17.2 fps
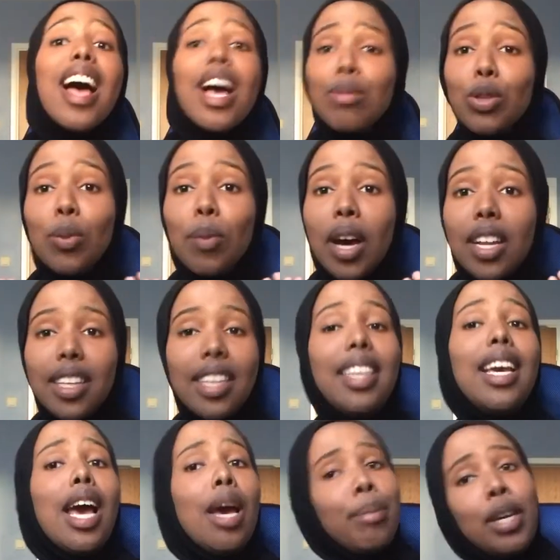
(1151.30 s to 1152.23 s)
I'm
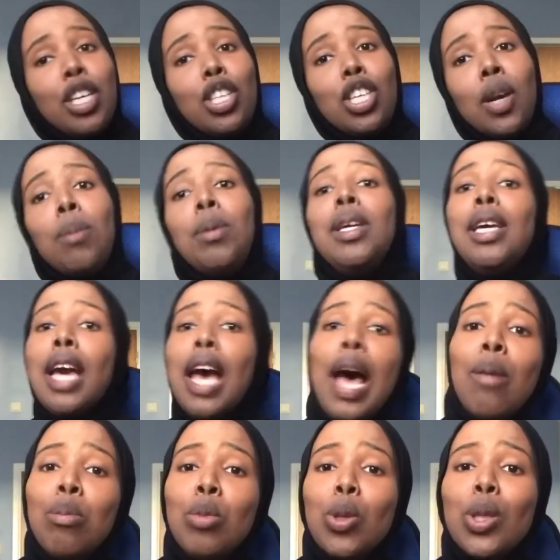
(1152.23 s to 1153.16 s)
Somali, I'm hijabi,
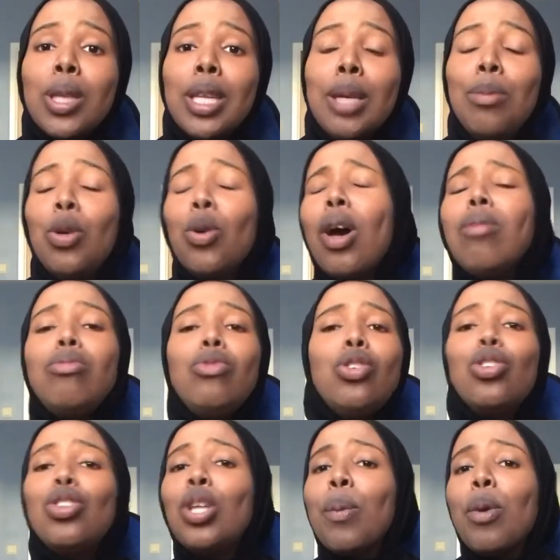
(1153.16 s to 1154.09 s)
I'm Muslim, I'm
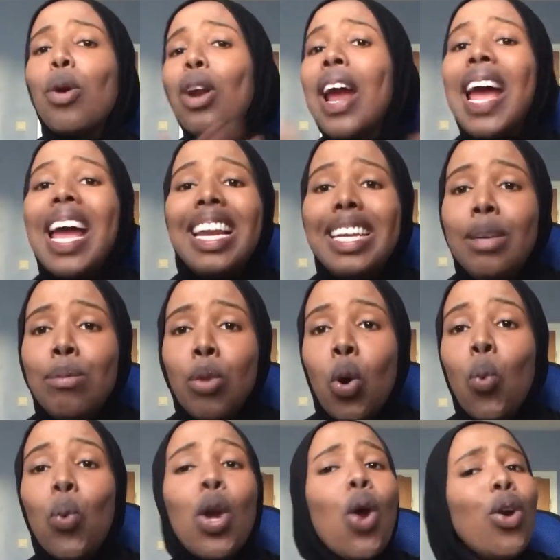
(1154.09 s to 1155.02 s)
your typical
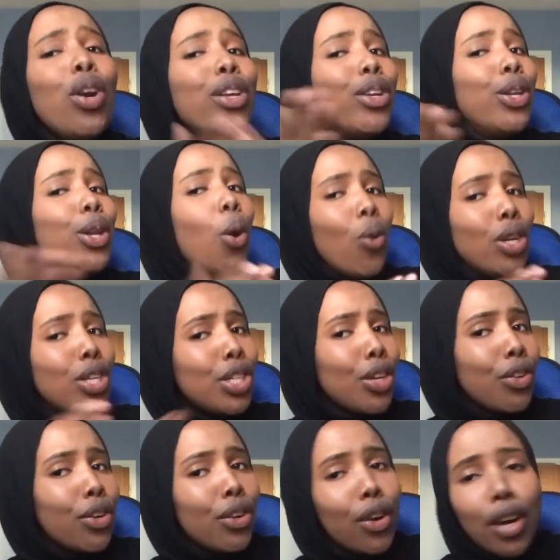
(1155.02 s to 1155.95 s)
Halimo. We already know each
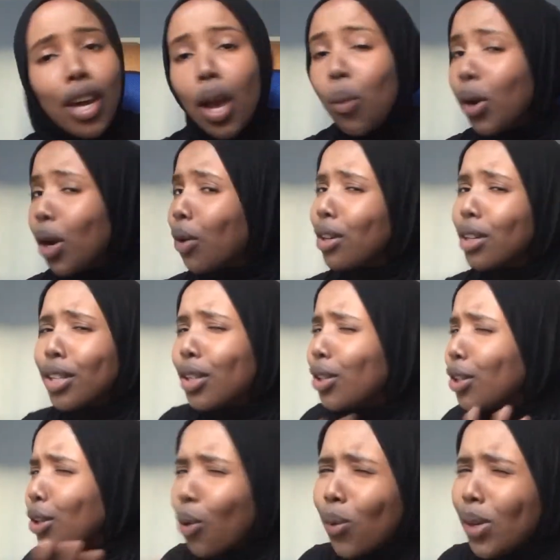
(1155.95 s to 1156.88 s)
other. Okay, we already
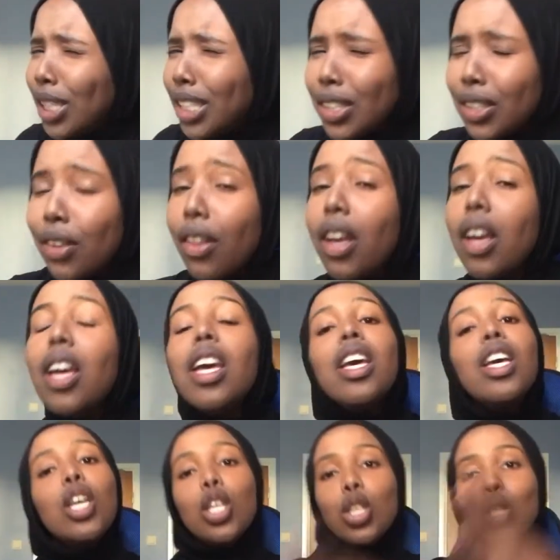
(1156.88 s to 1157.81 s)
know each other.
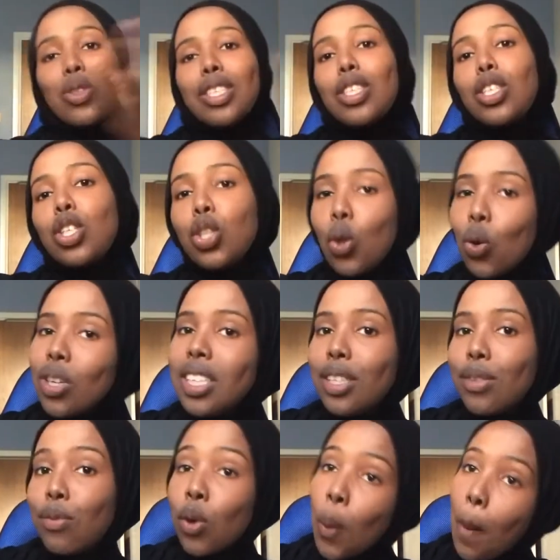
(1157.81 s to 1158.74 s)
So there's no
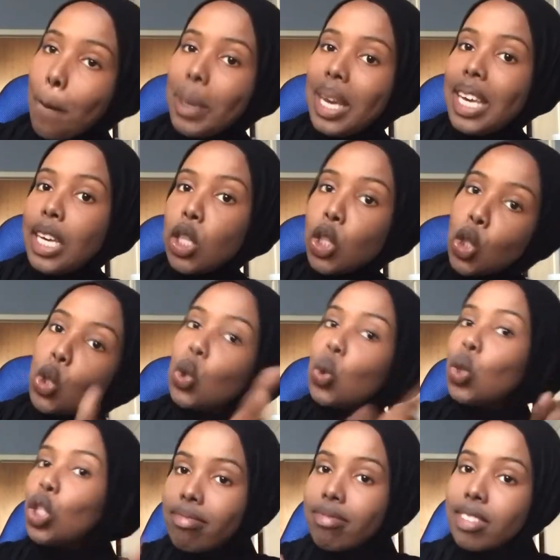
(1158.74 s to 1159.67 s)
need for me
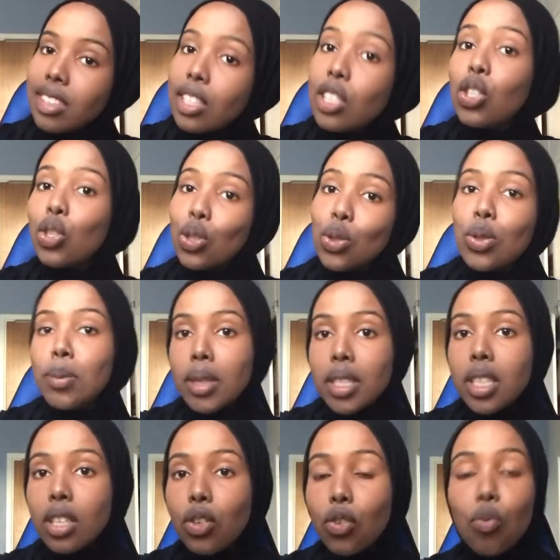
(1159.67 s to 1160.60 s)
to introduce
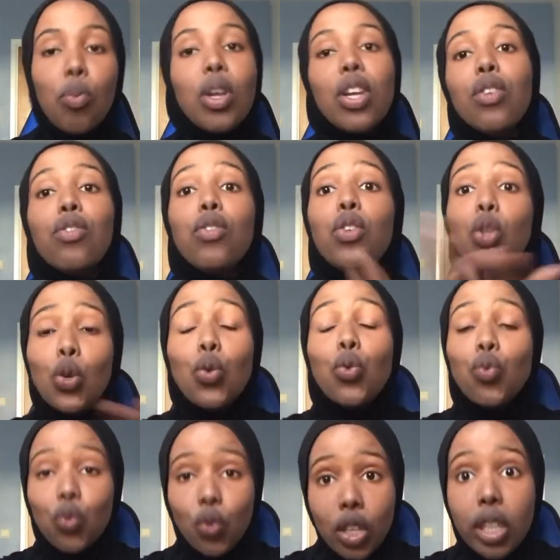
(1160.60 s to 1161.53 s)
myself. But if
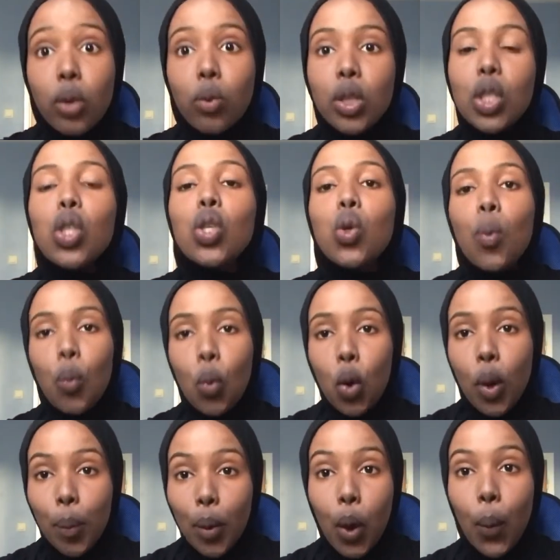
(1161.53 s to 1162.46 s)
you really want to know
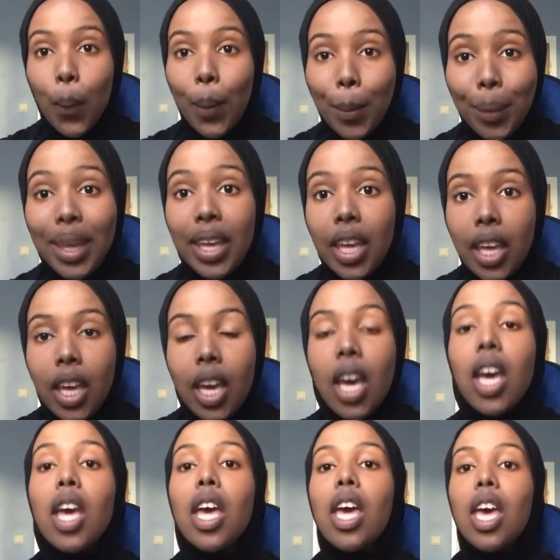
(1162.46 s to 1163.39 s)
more about me,
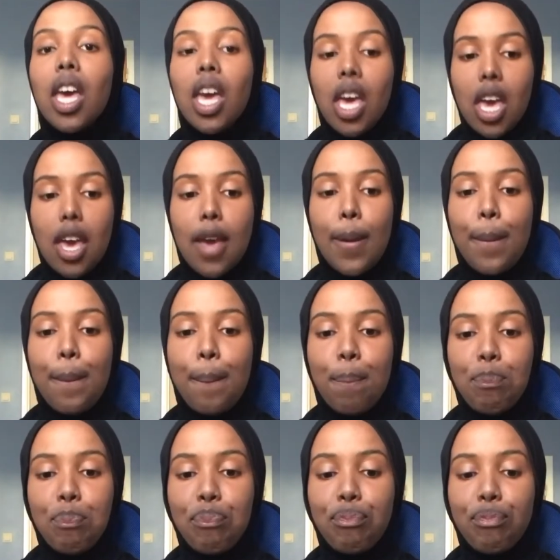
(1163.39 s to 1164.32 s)

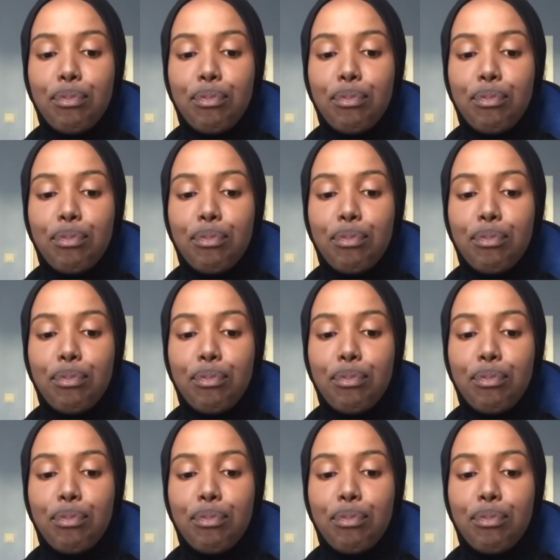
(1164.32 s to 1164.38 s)
and